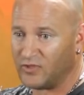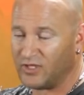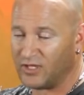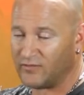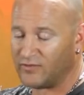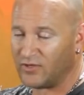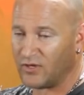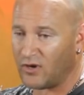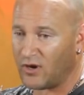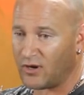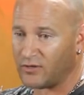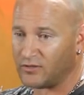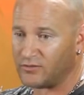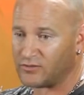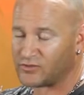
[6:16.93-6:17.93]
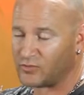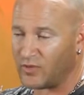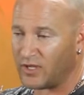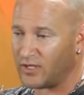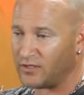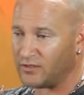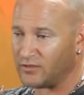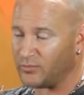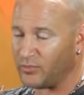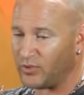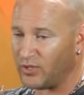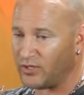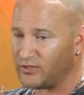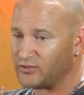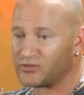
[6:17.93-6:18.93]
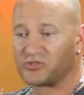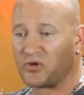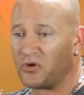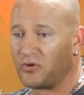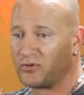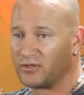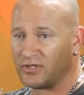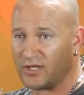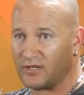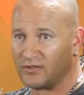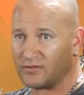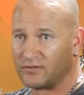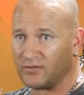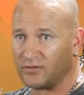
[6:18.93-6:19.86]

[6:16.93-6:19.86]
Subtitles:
give it your heart, your sweat, your blood, your soul, and then,